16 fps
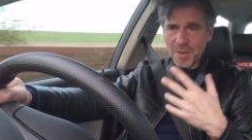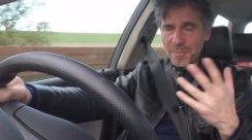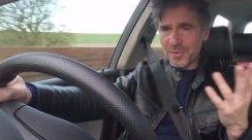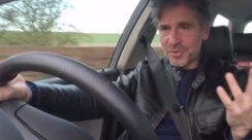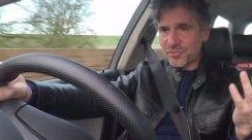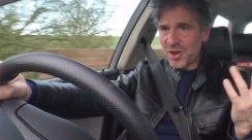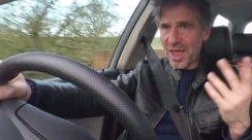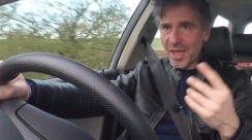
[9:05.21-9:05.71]
up
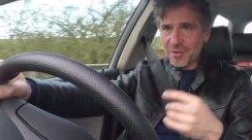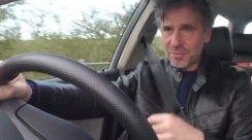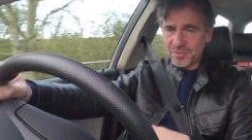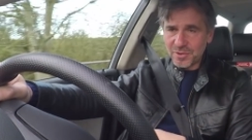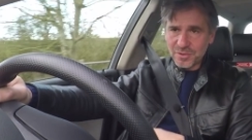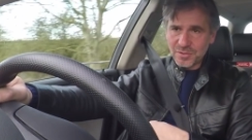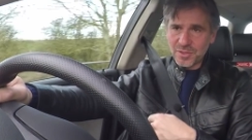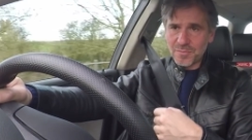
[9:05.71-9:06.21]
and
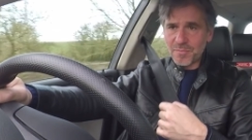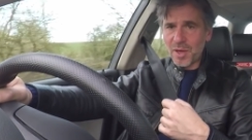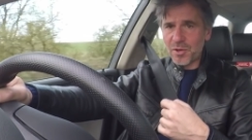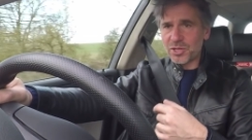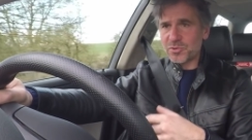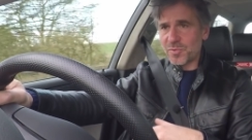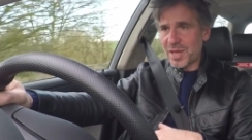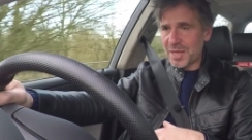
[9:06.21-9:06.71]
down the
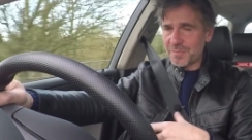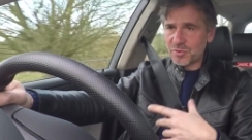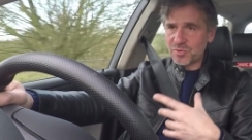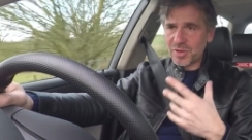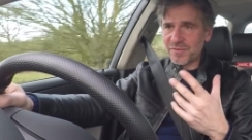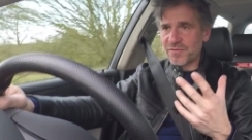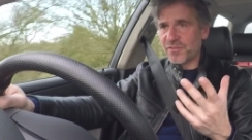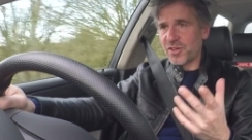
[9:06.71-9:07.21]
motorway
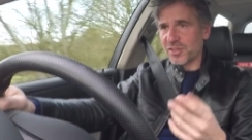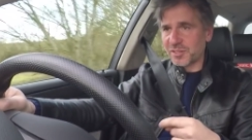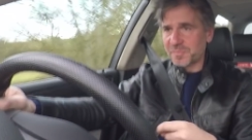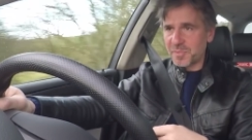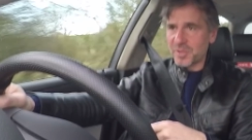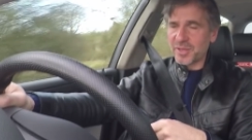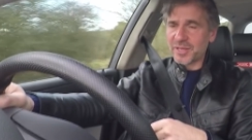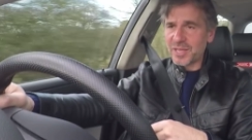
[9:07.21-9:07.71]
between
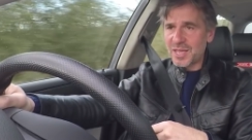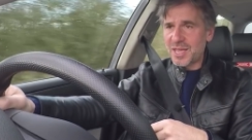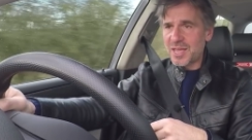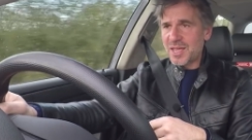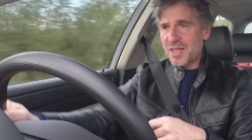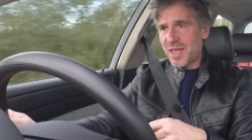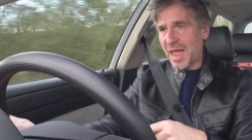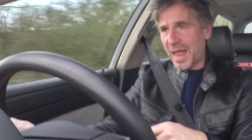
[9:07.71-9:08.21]
Würzburg
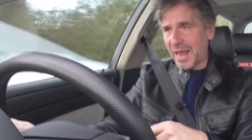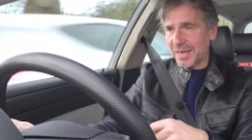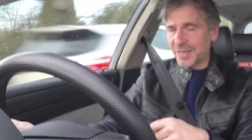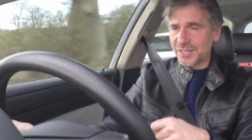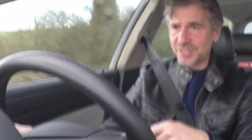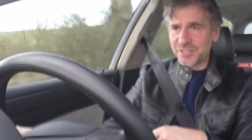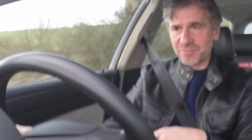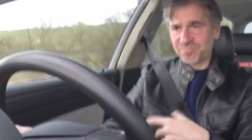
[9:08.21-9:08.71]

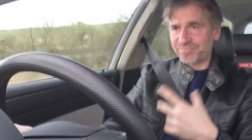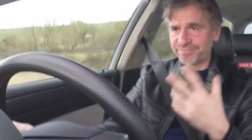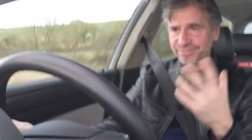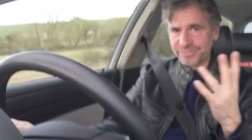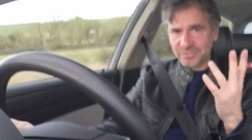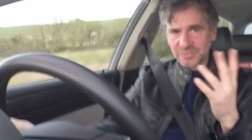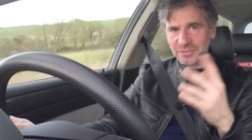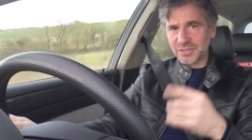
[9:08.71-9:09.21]
and
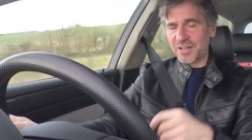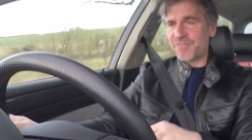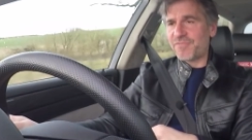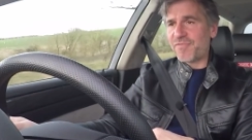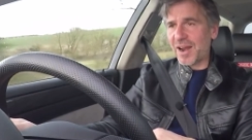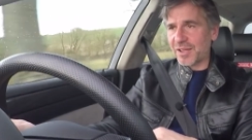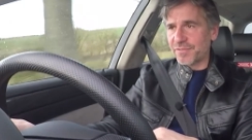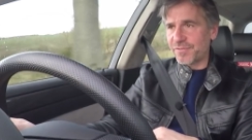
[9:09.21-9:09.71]

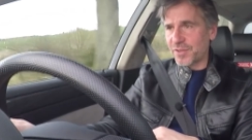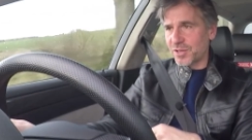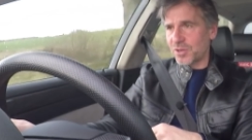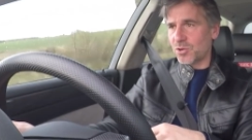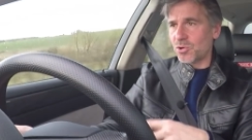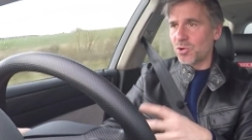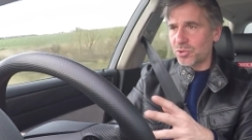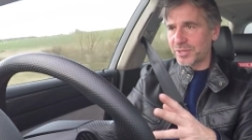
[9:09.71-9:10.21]
Frankfurt
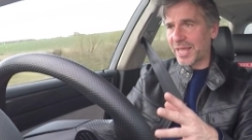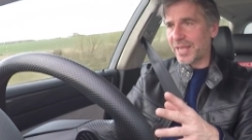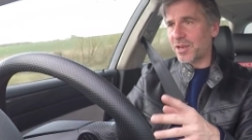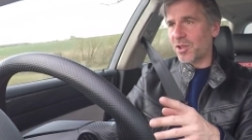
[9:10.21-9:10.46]
all day